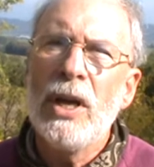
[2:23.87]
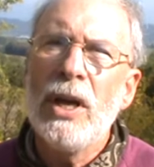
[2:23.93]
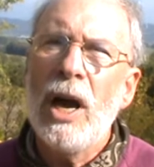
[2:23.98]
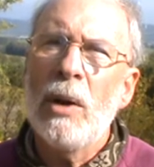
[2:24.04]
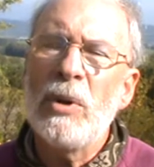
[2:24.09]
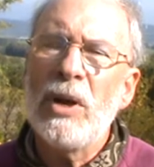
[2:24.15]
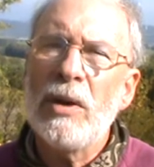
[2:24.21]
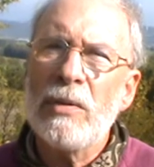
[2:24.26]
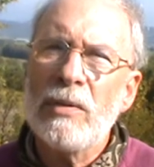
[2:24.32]

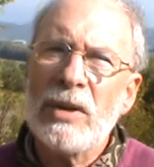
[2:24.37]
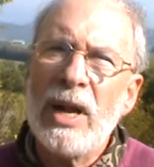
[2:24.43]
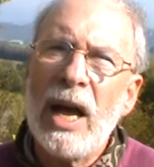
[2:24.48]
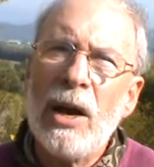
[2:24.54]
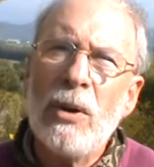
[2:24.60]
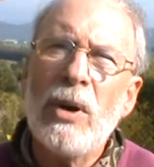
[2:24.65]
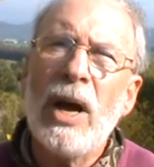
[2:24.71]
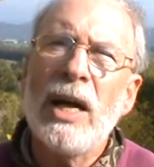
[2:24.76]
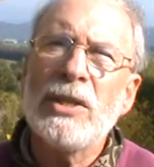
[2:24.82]
And we have
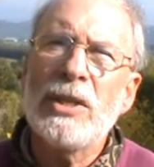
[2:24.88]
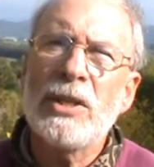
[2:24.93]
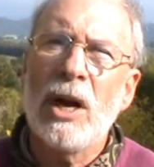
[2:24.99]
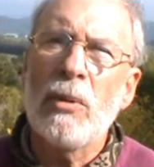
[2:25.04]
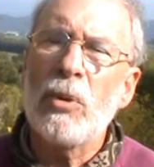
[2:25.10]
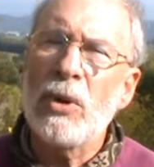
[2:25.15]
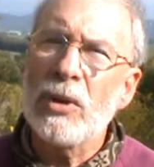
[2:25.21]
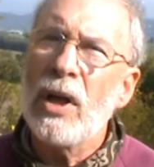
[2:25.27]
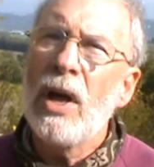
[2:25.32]
now ended
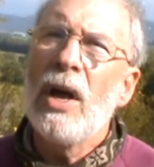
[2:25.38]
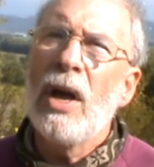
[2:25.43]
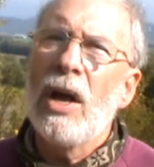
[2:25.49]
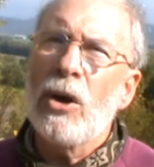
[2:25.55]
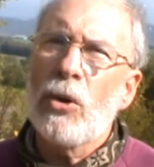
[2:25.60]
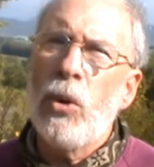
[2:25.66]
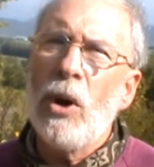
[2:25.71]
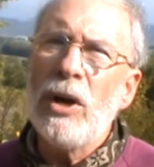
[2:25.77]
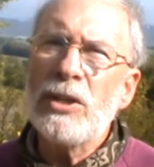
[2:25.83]
up with
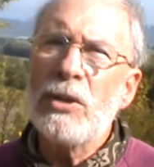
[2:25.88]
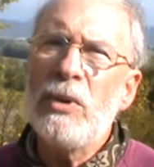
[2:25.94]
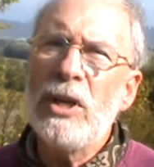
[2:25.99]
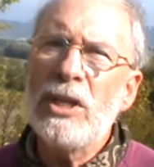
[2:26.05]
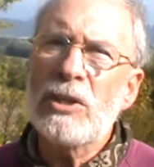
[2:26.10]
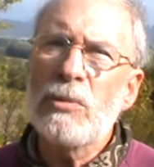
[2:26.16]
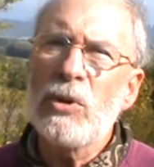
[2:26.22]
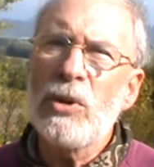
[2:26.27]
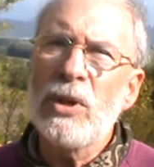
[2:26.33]
quite a
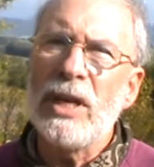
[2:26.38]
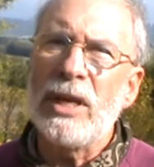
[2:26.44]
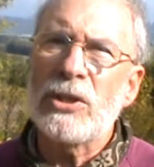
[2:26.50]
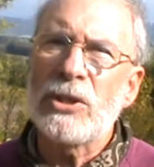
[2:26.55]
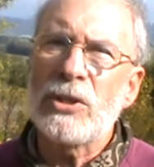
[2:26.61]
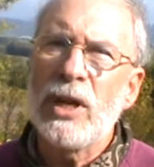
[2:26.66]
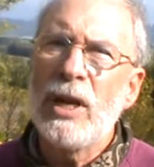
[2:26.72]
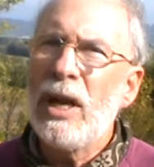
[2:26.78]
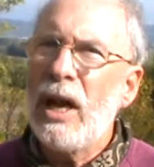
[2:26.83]
reasonable
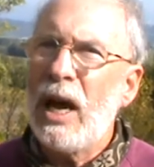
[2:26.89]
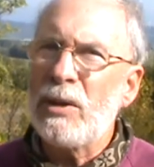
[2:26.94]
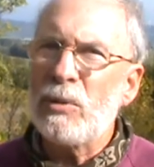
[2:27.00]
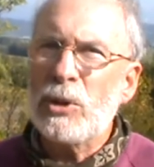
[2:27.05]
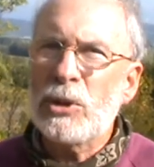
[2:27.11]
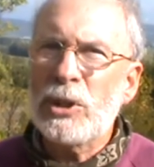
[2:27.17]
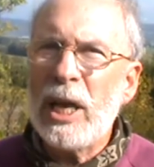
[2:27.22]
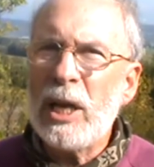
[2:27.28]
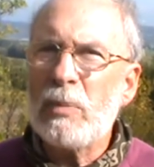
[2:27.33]
list, and it
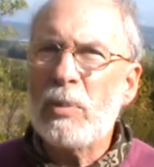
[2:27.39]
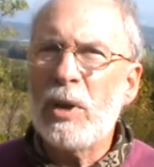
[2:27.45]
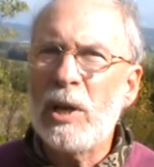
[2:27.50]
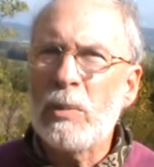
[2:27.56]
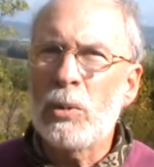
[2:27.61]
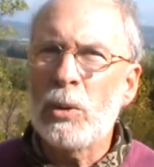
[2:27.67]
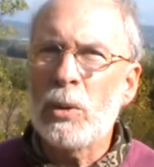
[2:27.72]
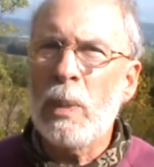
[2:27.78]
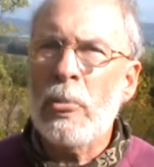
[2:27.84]
will take
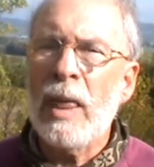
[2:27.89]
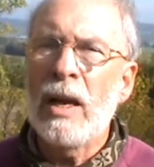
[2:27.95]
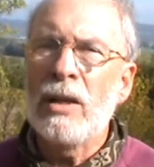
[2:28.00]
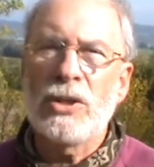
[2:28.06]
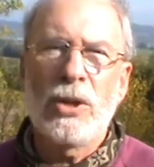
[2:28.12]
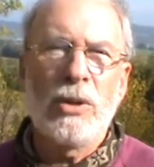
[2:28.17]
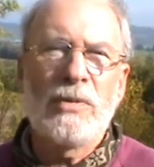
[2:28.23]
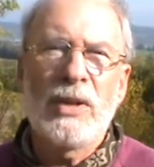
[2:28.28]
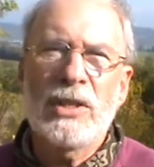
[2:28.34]
people
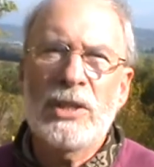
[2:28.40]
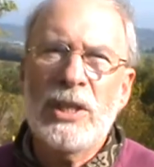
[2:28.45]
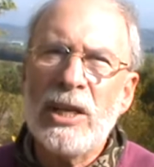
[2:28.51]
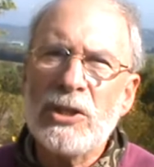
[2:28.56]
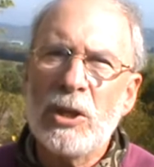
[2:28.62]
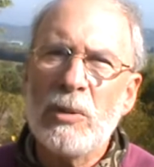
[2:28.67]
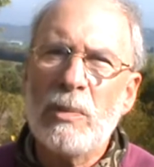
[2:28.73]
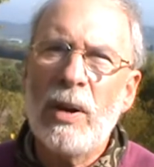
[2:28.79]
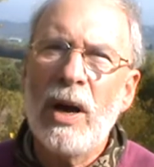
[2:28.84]
to
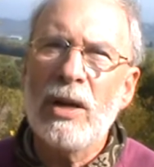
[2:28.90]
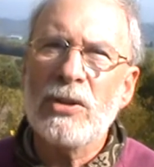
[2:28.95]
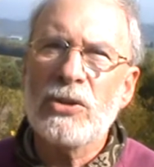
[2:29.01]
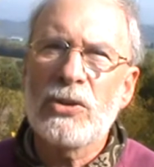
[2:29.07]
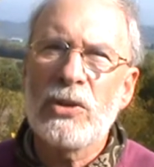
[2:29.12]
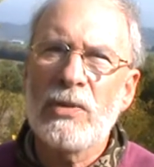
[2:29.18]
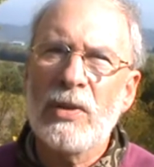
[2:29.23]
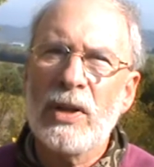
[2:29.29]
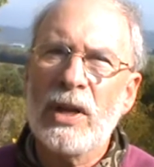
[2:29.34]
fantastic
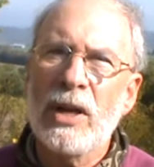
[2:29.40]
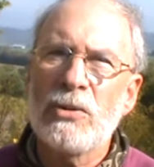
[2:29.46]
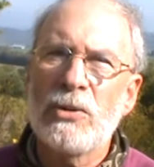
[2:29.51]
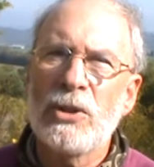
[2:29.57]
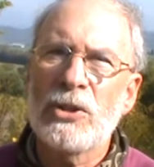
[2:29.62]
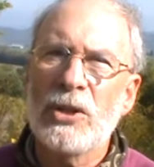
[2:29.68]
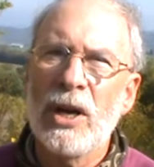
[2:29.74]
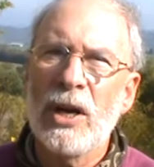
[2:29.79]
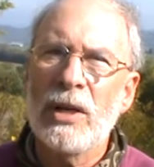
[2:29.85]
parts of the
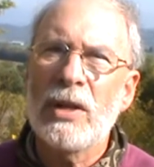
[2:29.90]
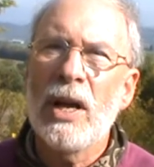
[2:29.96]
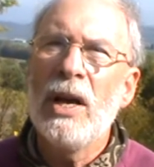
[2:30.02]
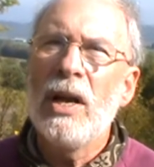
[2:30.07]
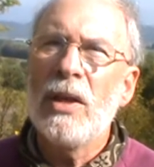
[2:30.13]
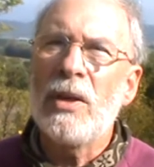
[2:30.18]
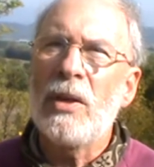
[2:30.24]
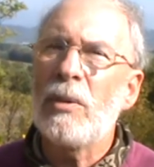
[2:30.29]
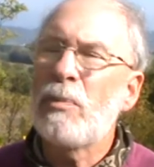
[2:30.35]
countryside
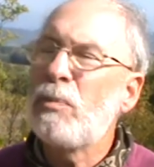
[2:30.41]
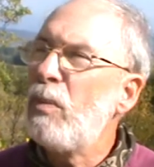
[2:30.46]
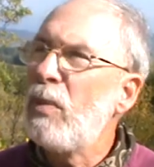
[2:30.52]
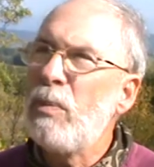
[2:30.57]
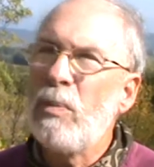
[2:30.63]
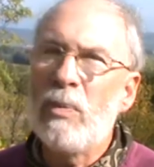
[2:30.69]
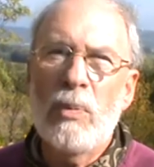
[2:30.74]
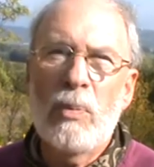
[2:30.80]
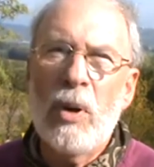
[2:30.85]
that
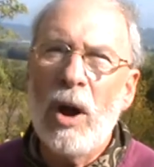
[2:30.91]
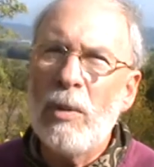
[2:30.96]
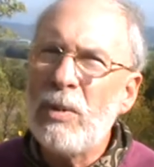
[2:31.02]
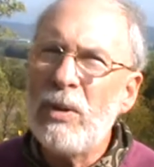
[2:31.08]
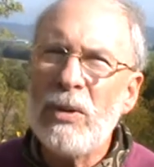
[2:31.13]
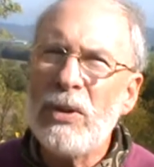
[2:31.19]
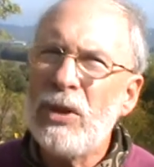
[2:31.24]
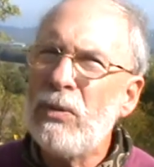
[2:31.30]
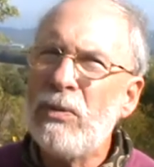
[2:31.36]

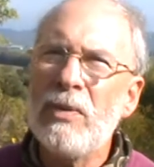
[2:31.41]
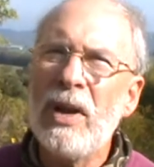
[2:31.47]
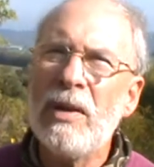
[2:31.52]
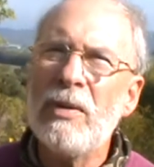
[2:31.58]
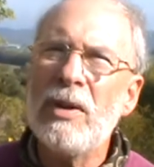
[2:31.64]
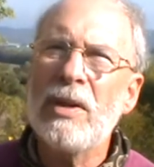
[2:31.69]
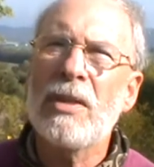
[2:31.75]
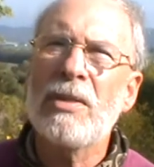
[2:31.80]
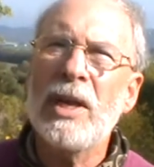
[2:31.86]
probably you'd
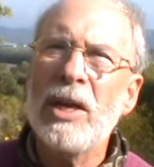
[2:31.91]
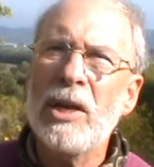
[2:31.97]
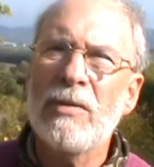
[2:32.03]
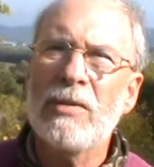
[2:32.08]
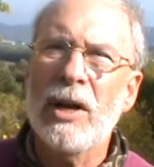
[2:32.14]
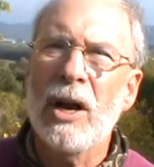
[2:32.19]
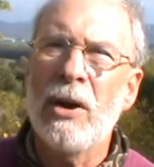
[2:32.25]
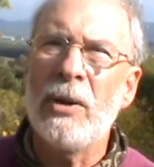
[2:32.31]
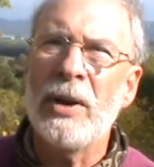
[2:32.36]
never think
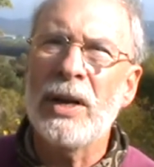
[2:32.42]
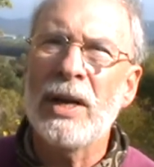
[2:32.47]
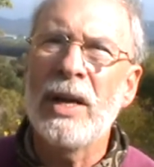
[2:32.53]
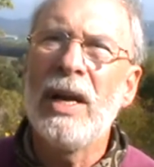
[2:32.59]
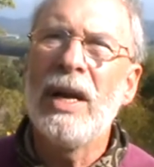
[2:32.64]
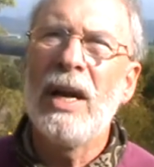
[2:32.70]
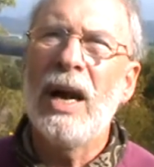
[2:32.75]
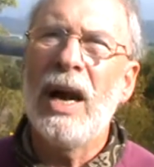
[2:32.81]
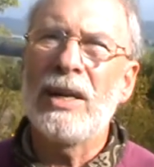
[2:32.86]
of going,
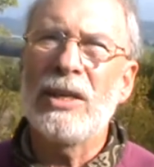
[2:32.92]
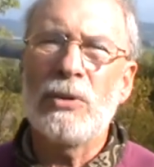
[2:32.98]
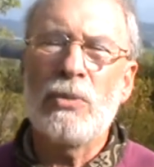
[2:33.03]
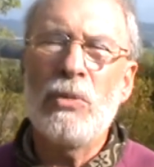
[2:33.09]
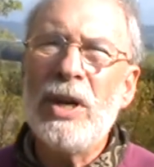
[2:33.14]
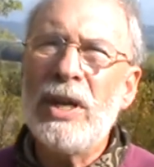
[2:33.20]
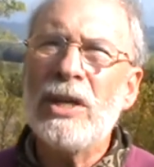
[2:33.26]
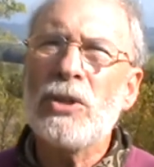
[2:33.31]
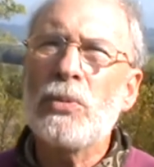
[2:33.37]
and it
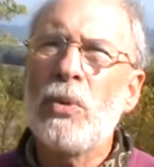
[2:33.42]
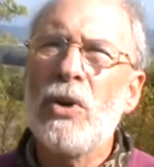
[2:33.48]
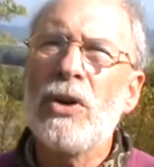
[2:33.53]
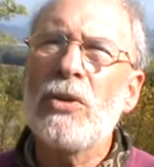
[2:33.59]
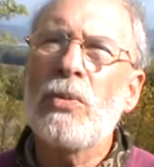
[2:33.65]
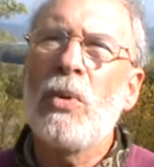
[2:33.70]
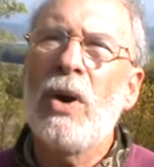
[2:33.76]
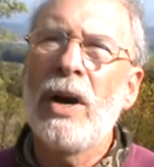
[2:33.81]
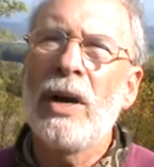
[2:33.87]
really is
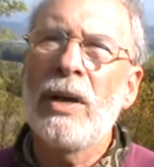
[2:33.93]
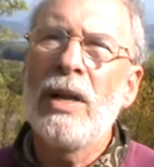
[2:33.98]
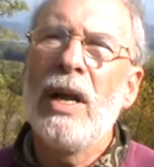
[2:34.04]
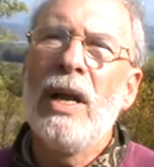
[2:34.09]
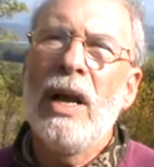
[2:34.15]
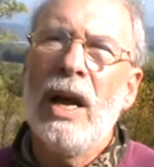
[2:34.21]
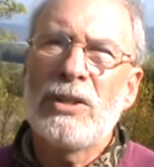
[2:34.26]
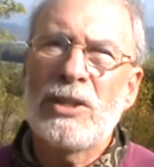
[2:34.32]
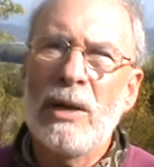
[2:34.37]
worthwhile
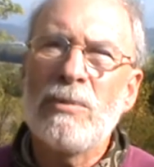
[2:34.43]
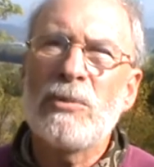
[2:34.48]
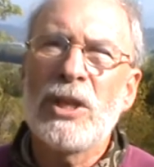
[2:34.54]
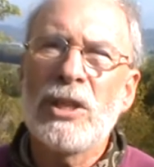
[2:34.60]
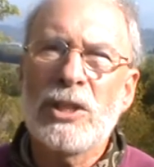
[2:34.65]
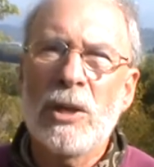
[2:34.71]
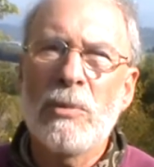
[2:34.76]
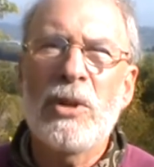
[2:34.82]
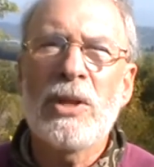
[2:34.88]

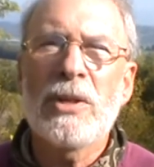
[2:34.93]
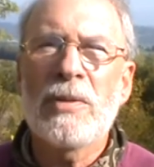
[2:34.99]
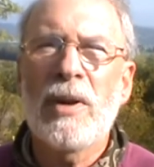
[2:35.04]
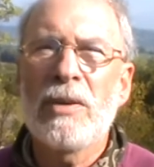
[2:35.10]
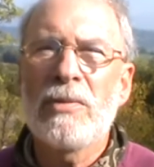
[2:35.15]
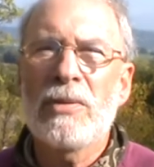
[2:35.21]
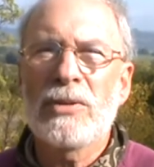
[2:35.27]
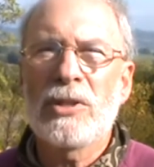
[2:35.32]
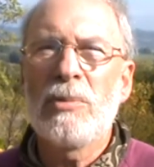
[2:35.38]
attempting some
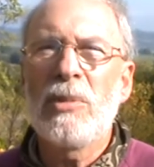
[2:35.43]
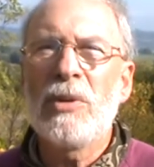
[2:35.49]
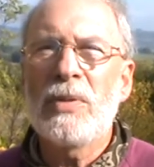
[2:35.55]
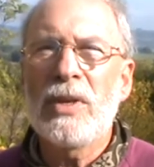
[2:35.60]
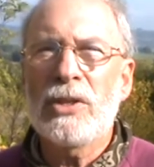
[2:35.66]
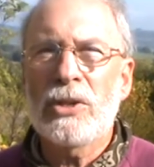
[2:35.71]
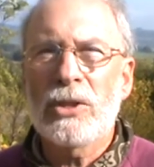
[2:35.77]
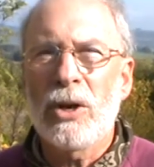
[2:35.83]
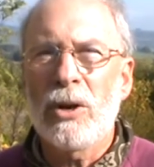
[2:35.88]
of
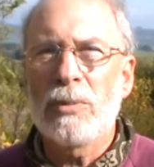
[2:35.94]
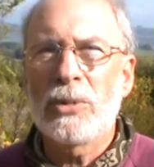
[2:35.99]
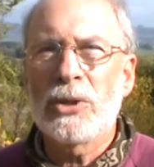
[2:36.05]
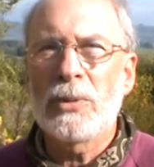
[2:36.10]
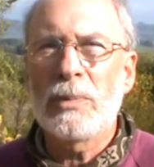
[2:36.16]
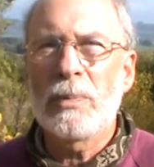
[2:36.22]
these tops.